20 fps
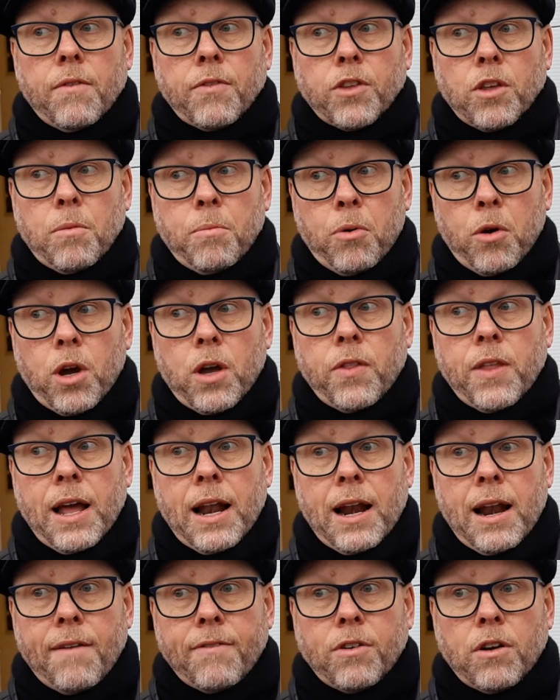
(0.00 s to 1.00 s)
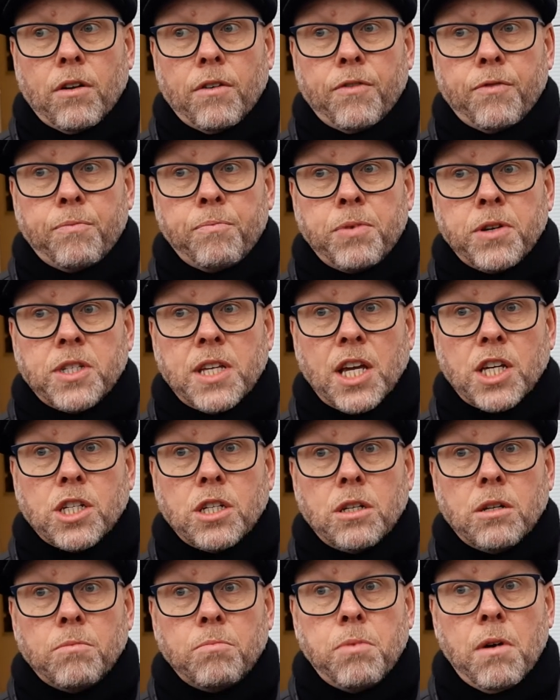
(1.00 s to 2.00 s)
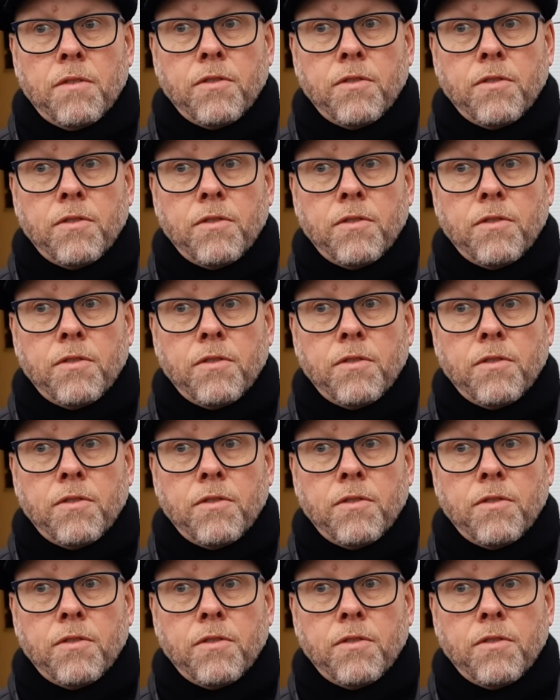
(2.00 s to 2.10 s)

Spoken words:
can put in that level of possession,